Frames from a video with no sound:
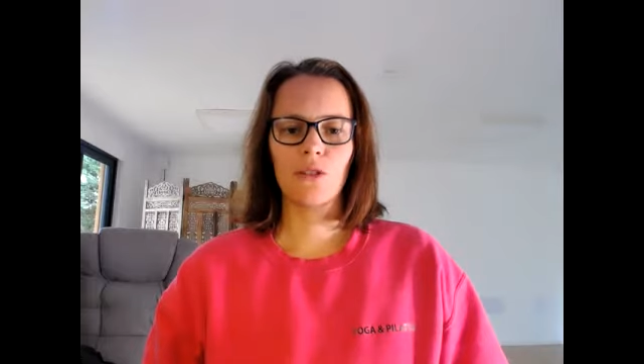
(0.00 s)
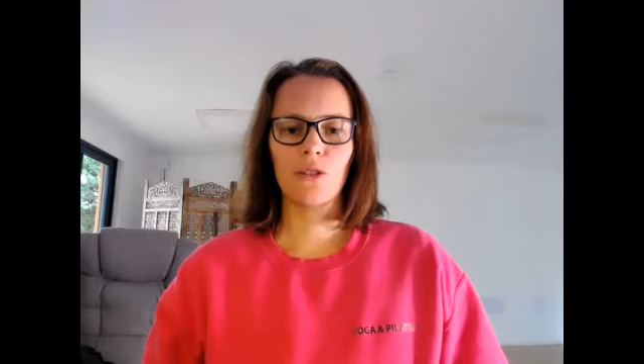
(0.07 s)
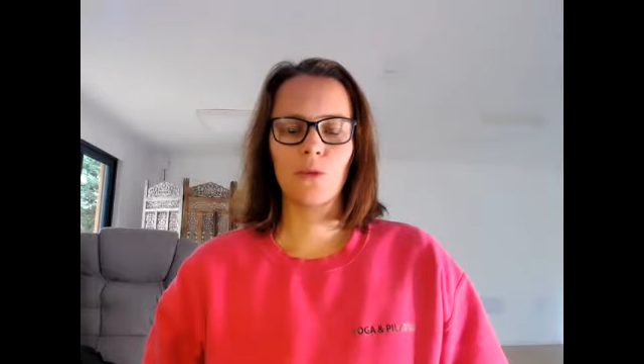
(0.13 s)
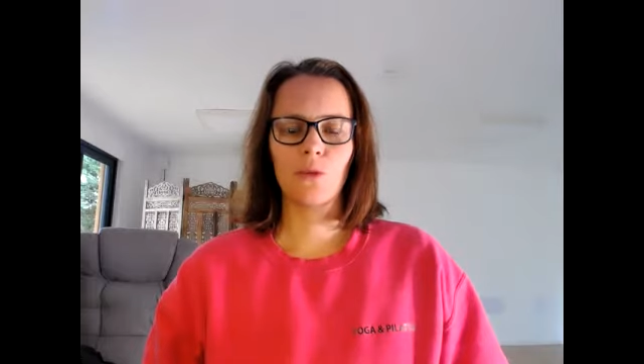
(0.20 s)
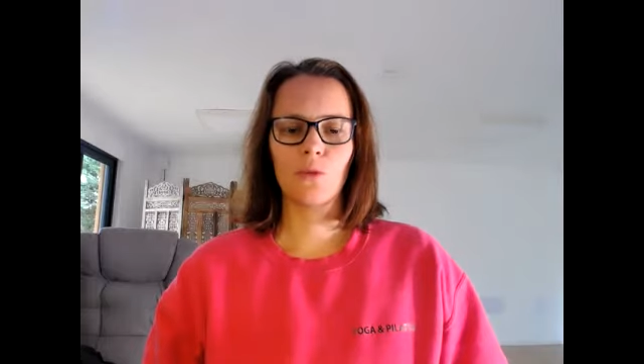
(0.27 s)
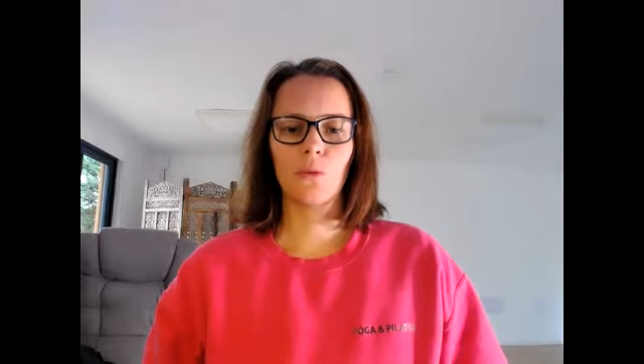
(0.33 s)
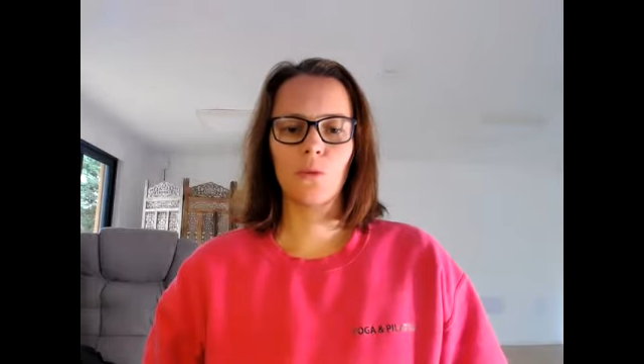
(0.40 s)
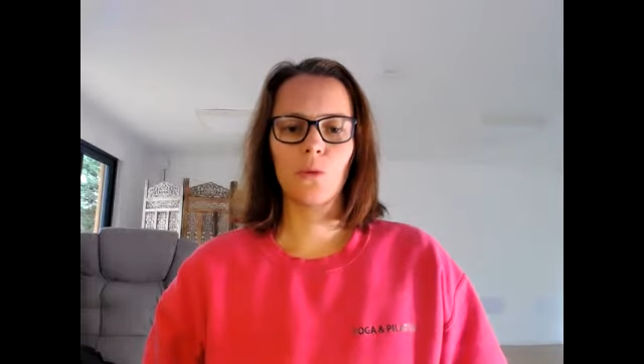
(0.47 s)

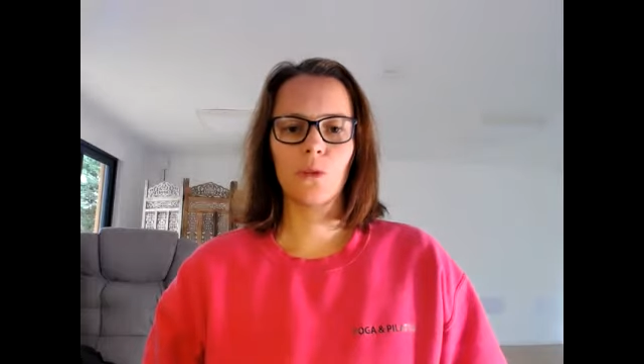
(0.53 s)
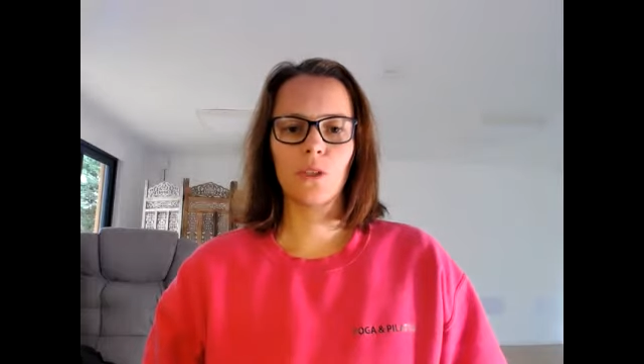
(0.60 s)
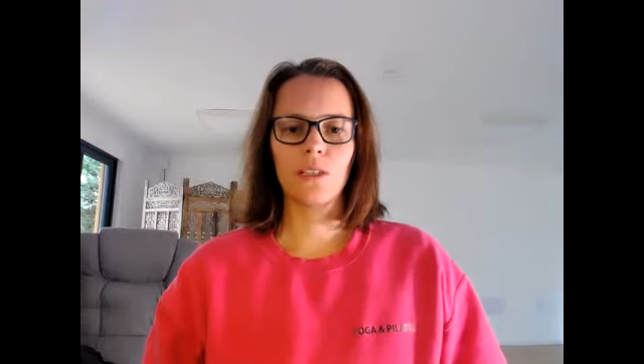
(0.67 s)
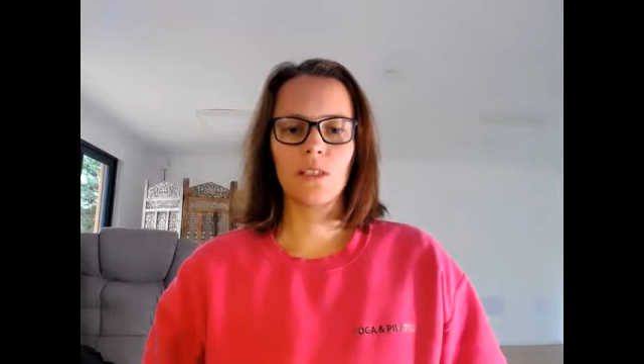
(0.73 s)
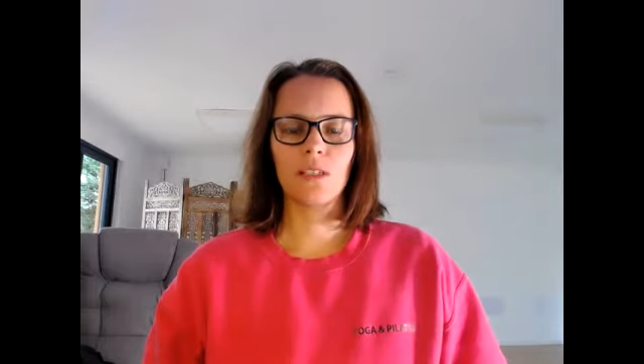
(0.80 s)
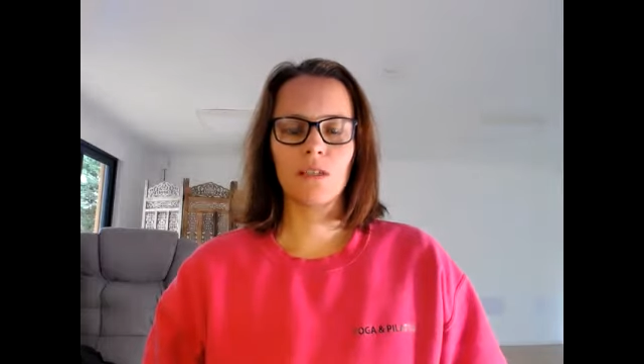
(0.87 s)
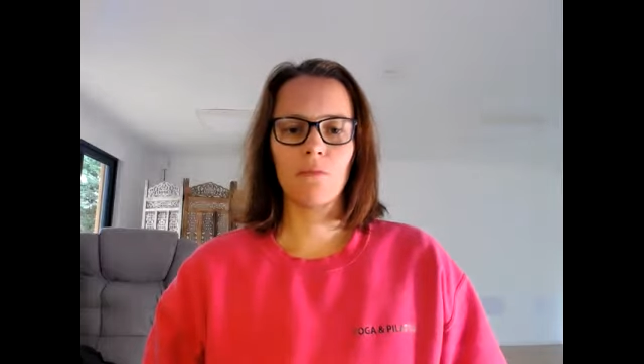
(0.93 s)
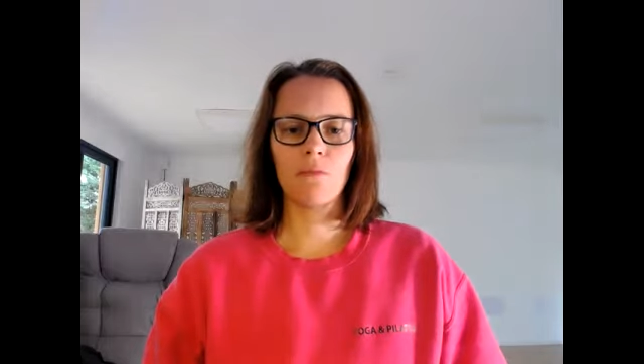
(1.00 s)
toward the
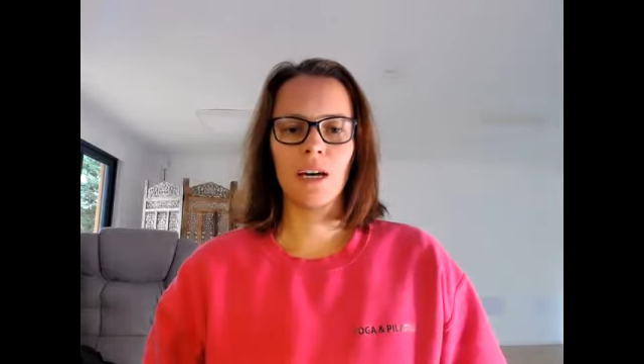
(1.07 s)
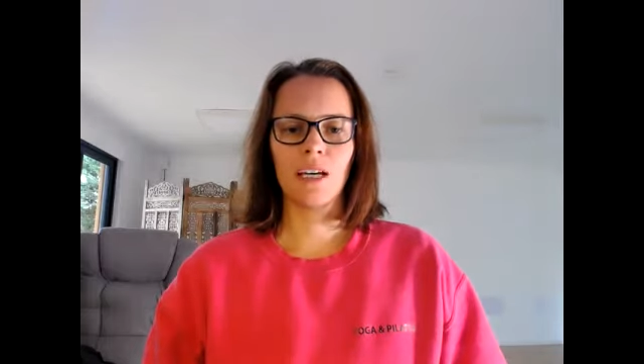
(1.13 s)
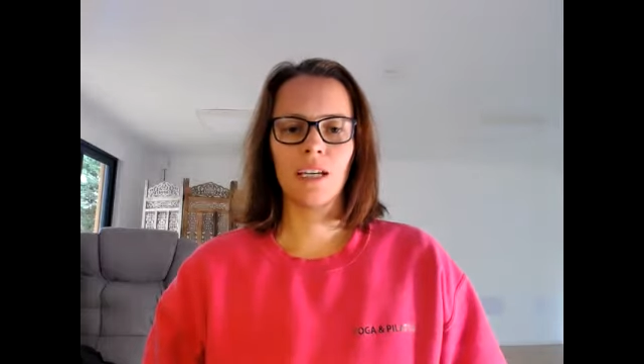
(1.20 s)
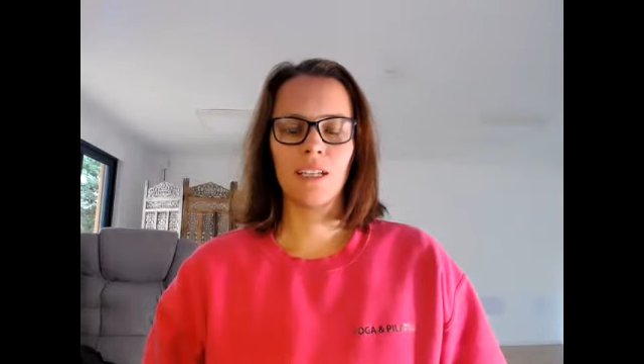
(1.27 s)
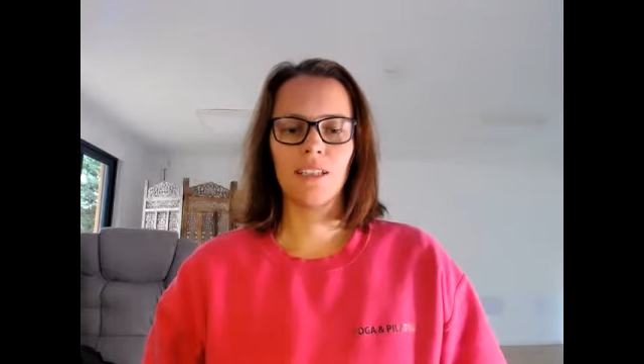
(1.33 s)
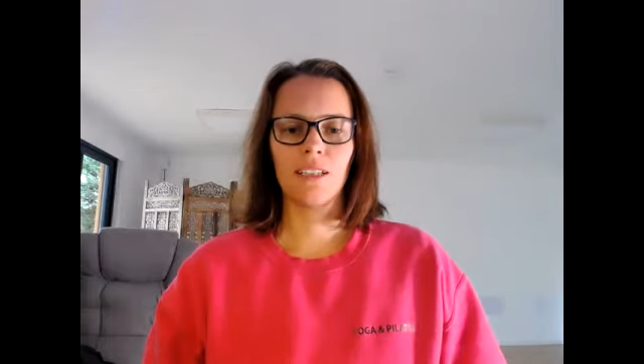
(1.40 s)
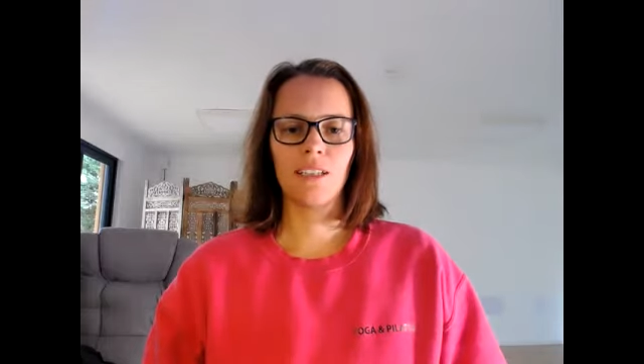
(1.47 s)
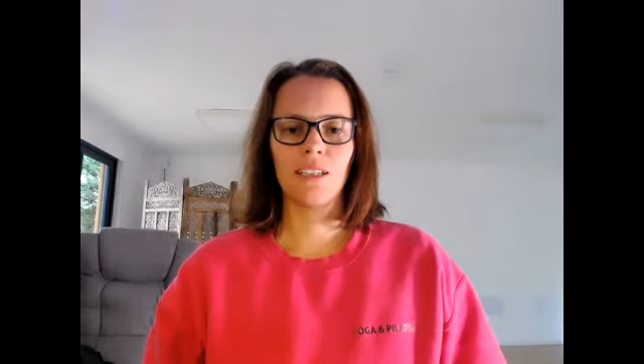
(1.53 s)

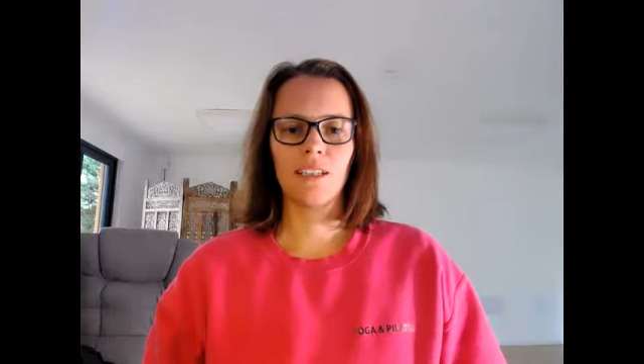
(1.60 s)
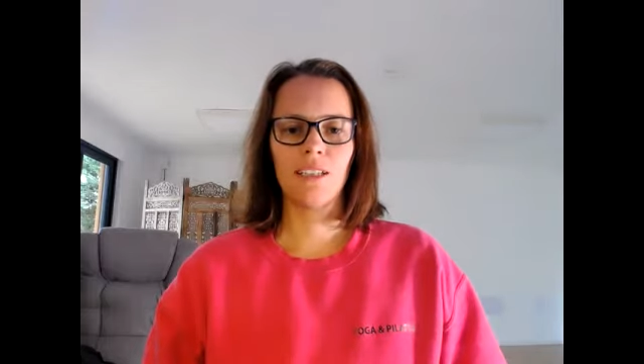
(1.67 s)
spine.